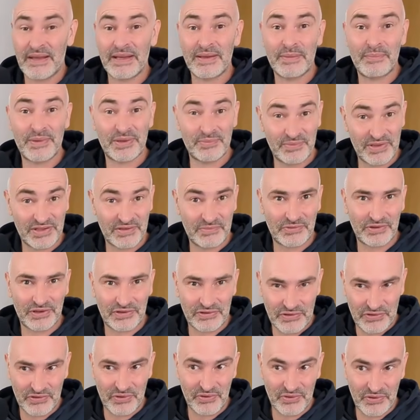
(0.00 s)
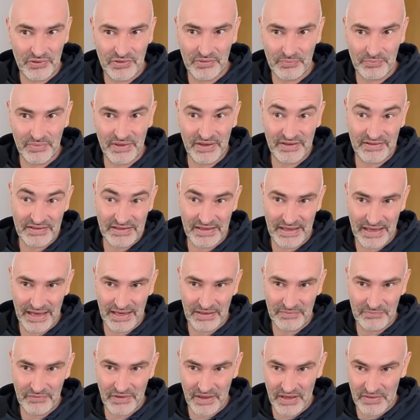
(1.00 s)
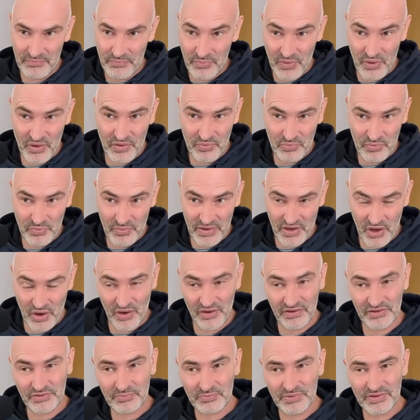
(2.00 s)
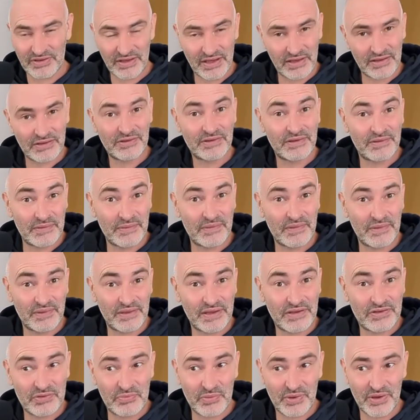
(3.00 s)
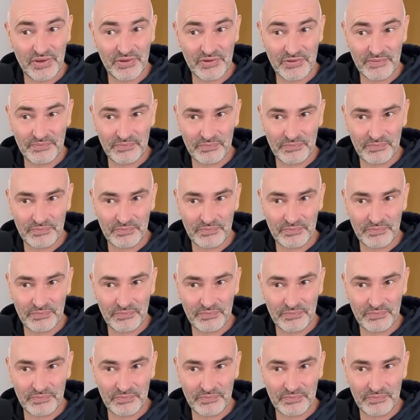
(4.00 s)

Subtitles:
and maybe even a third, because the a5 pawn will be hard to protect as well.